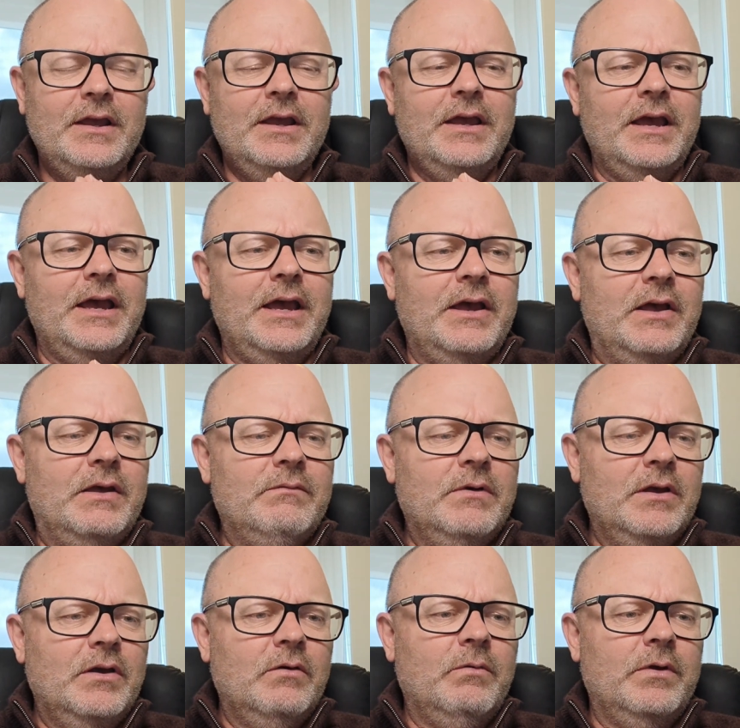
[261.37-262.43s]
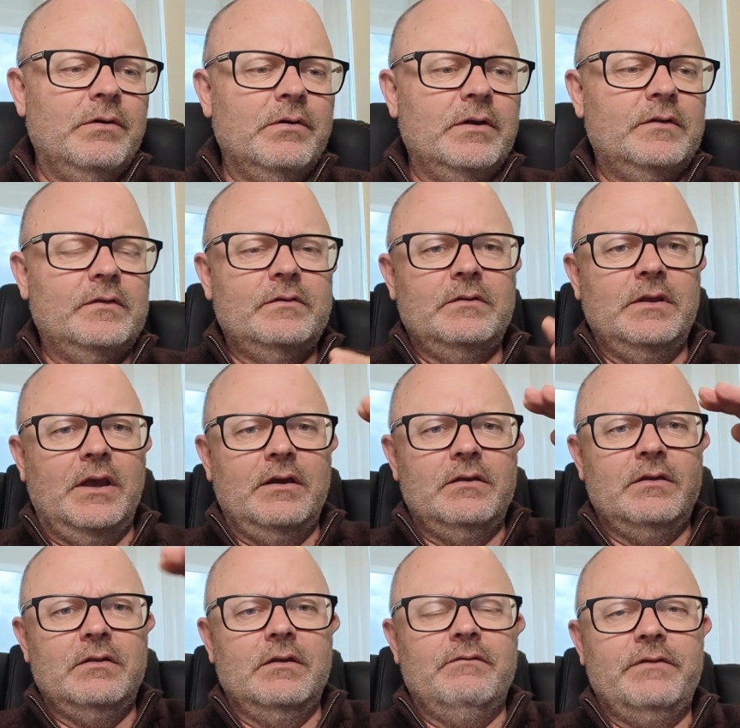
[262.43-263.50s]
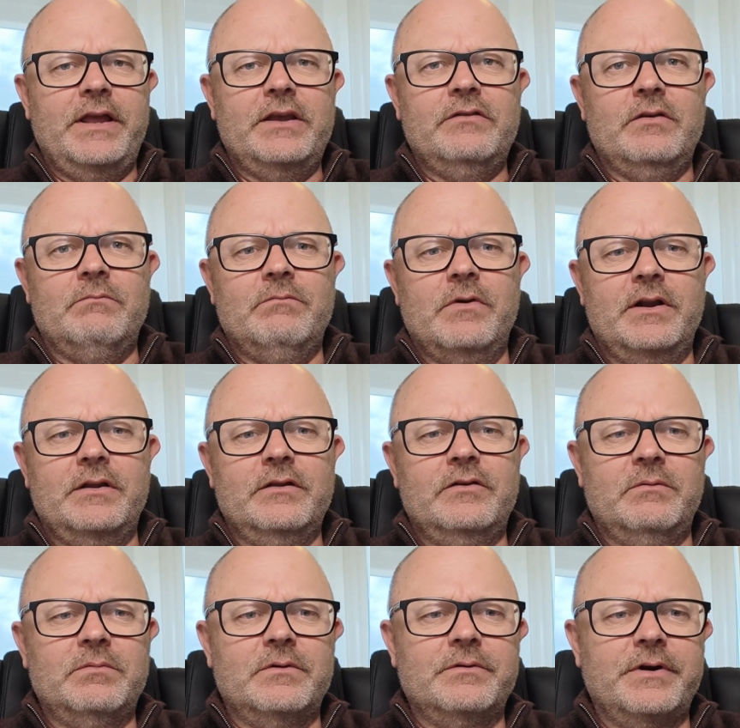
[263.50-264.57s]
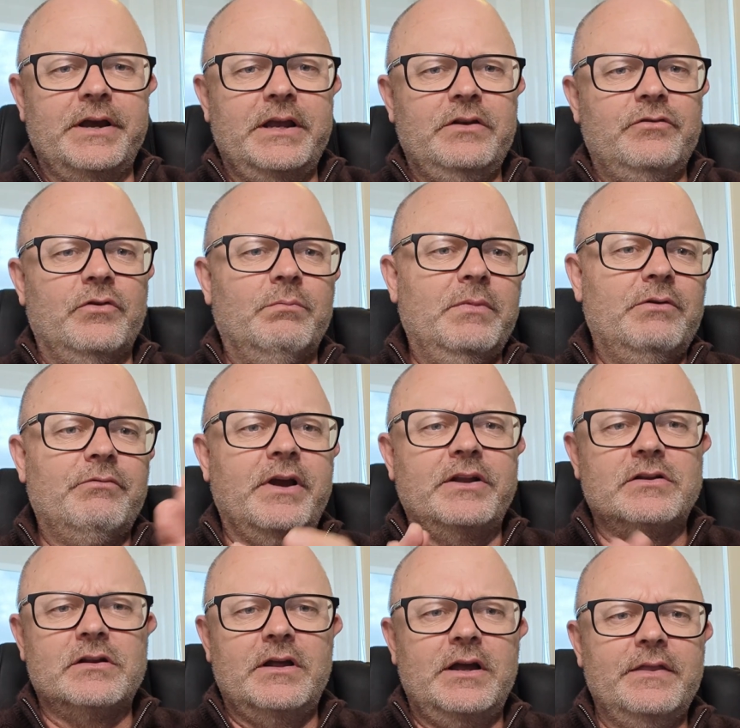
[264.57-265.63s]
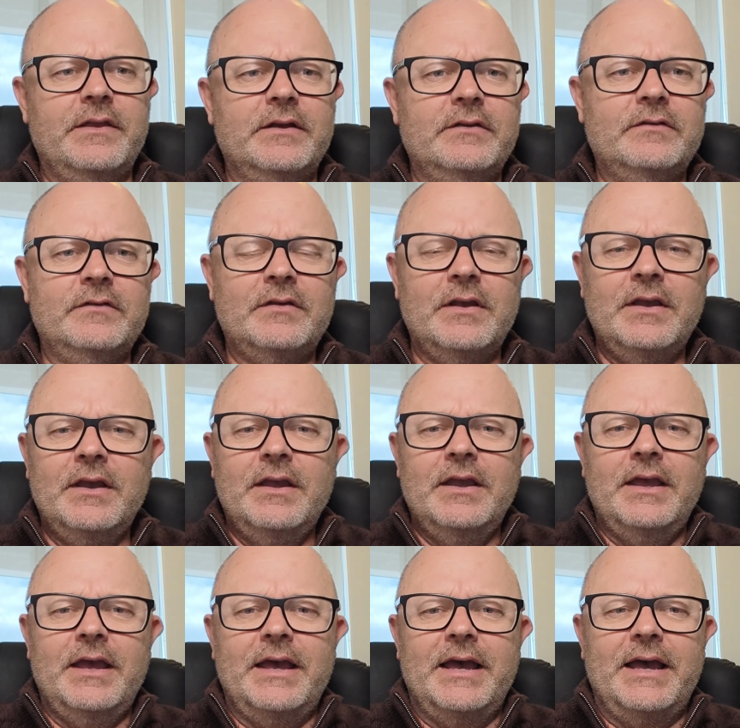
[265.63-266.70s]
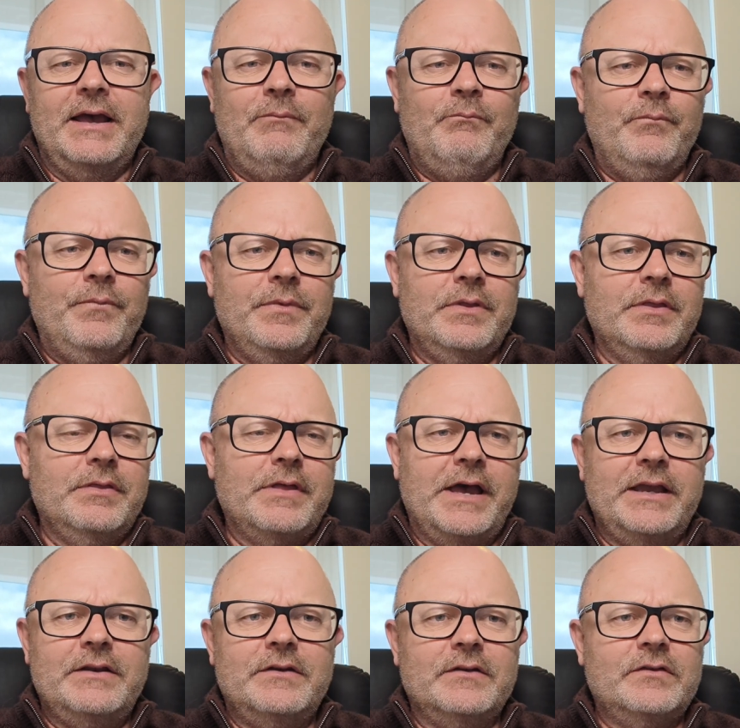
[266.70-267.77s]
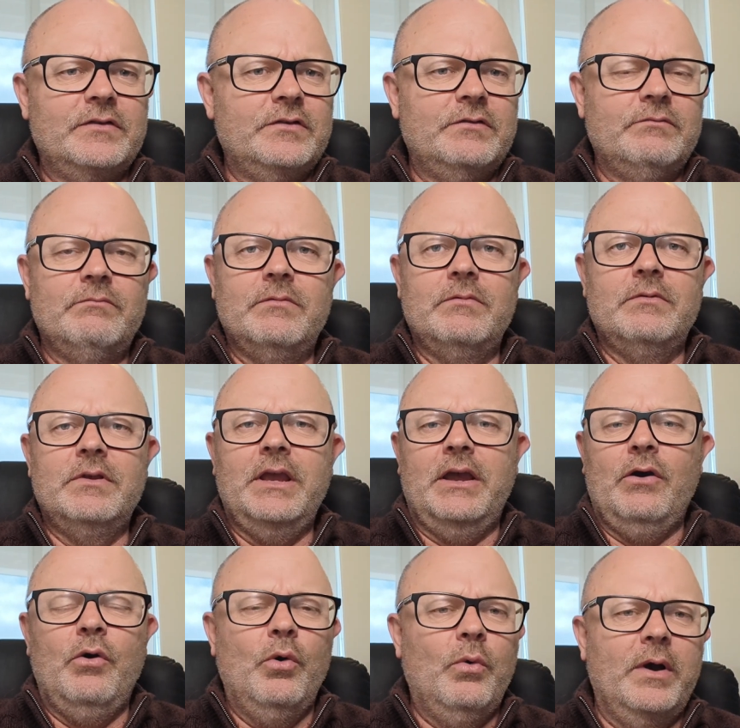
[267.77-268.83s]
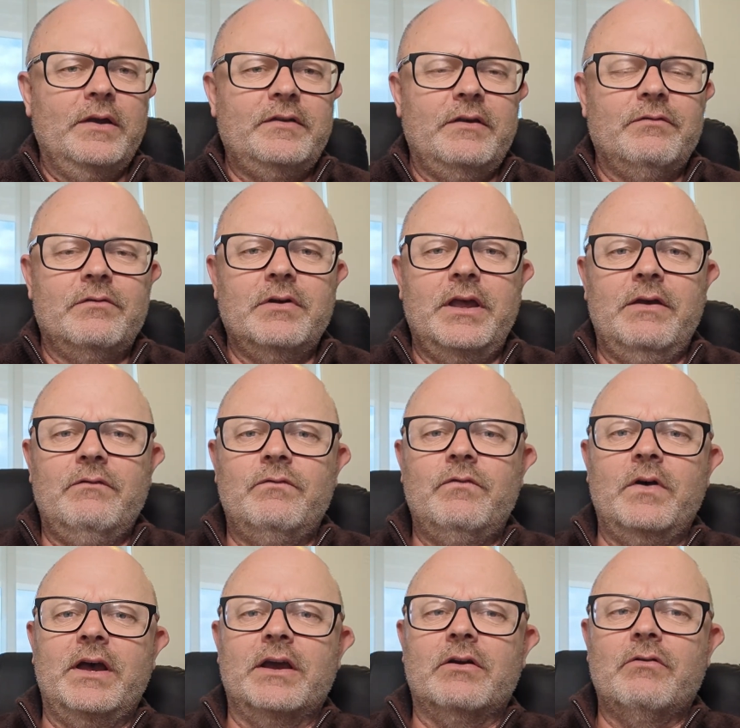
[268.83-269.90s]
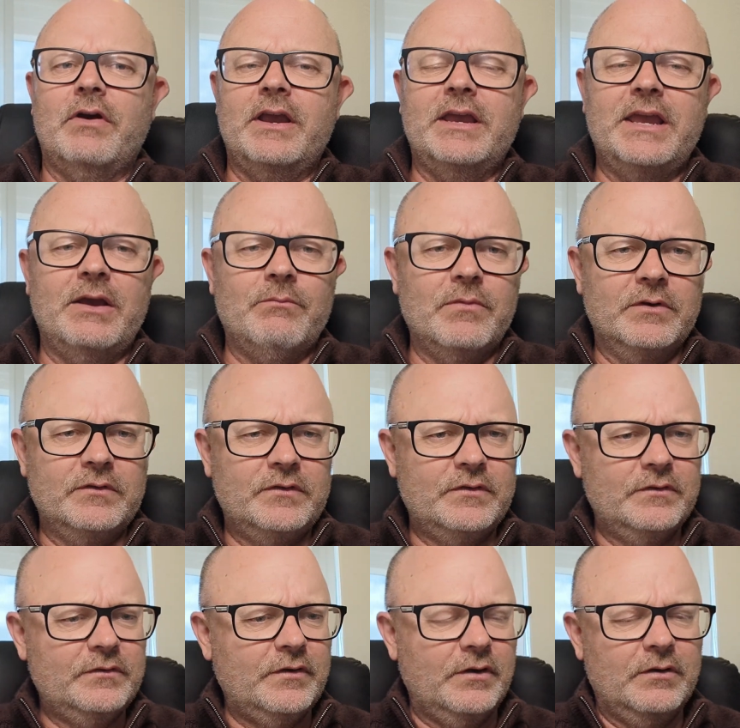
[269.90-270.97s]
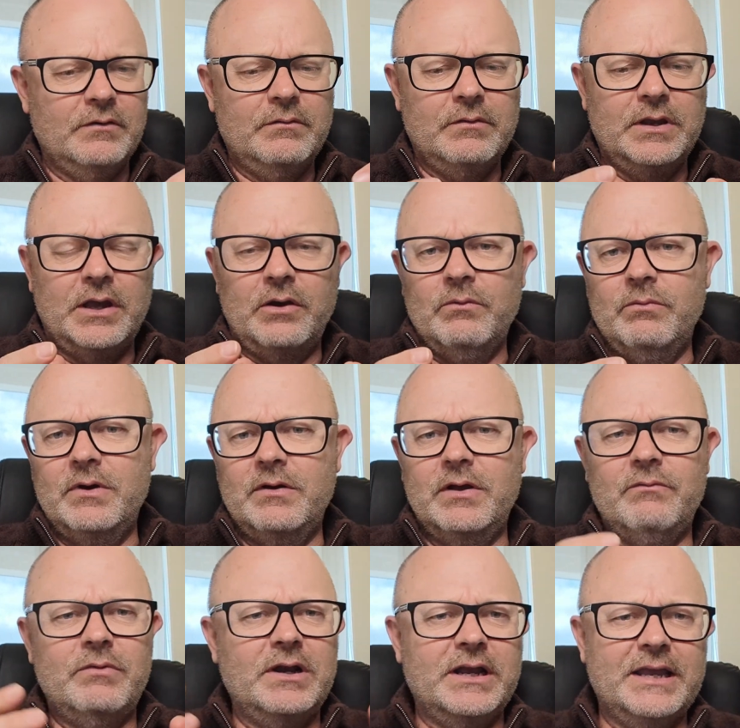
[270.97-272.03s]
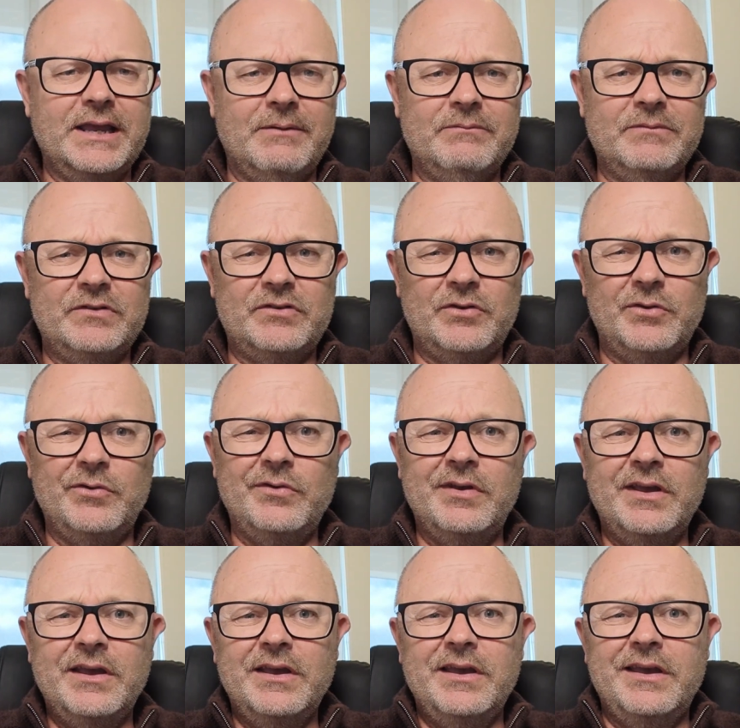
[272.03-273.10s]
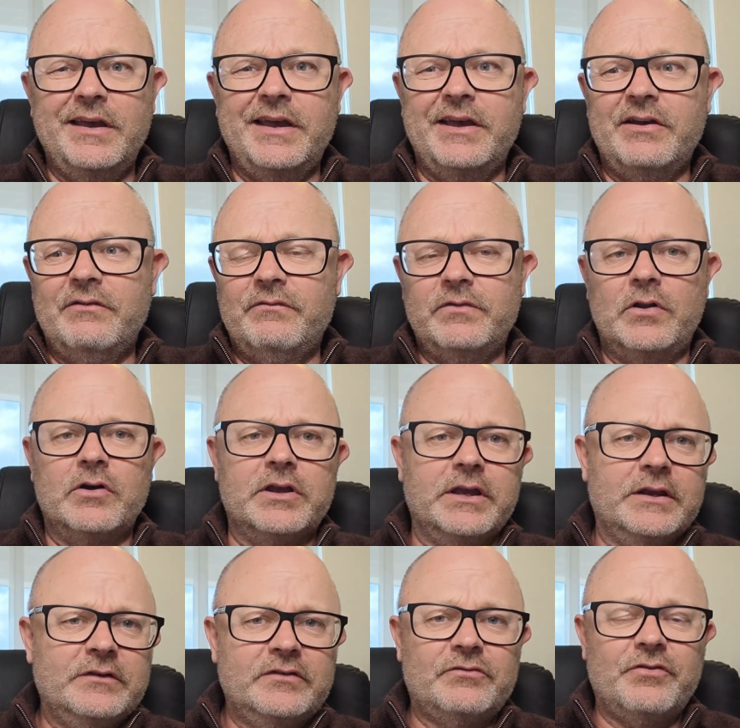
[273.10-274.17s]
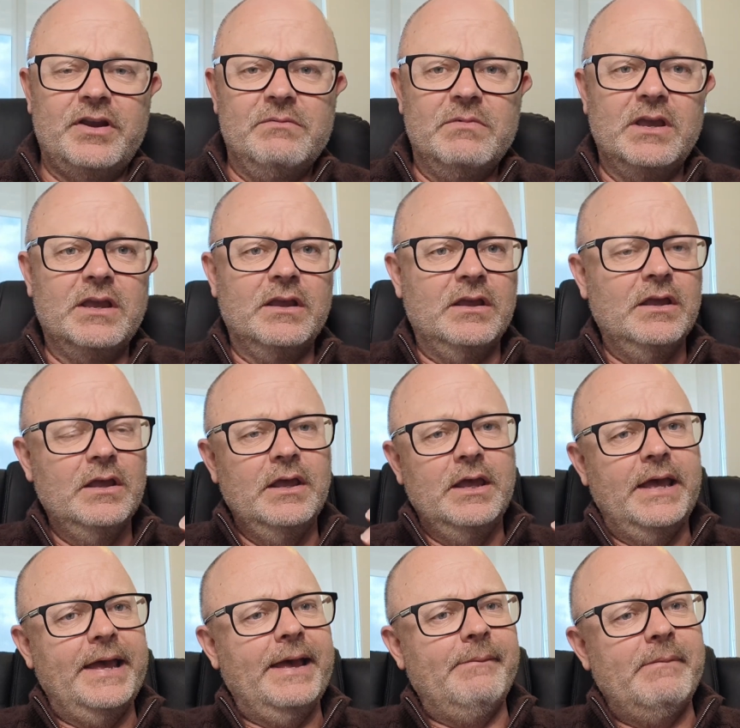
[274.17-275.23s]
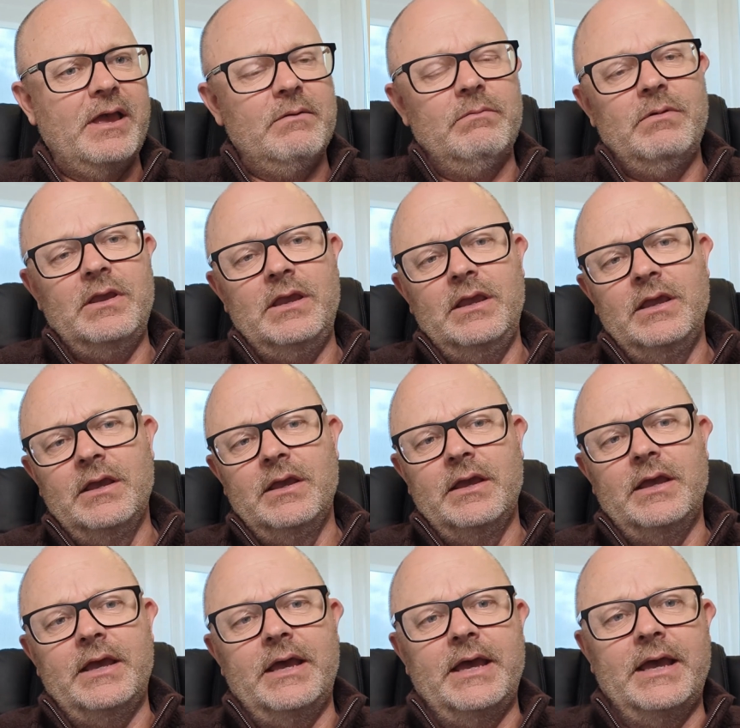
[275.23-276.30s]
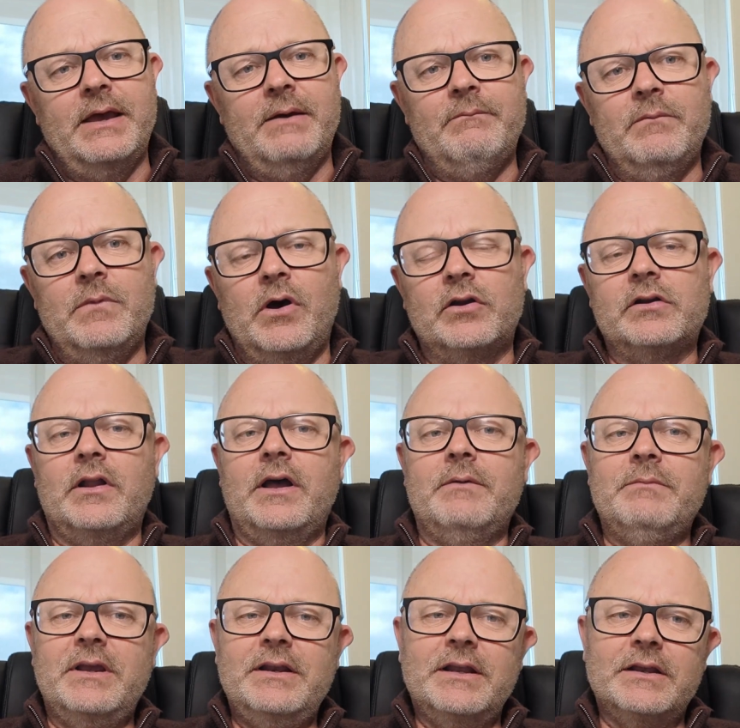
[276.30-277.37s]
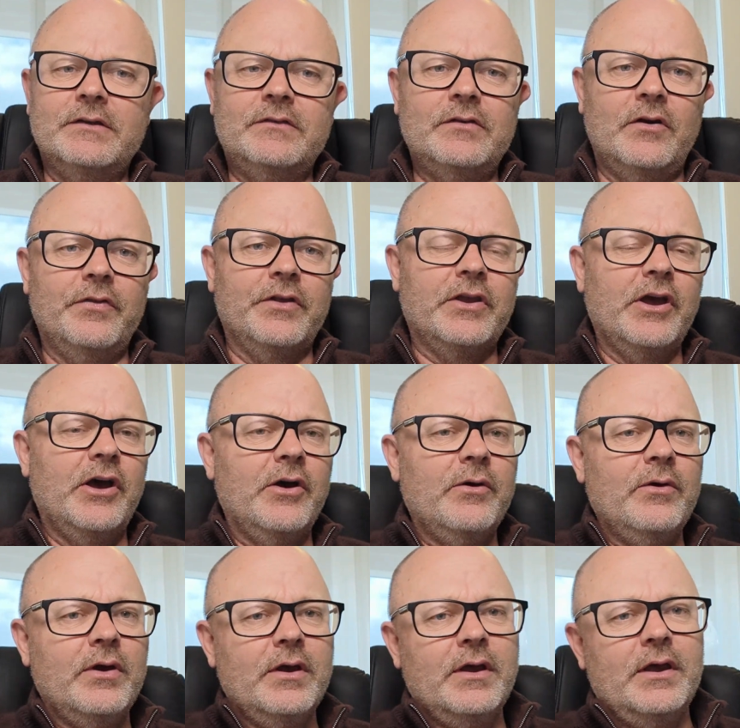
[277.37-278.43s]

whether it's, you know, the flagship right at the top of the range or a mid-ranger like this, they just, yeah, always have great cameras. So, you know, when it comes to vlogging, streaming, maybe online meetings on the go,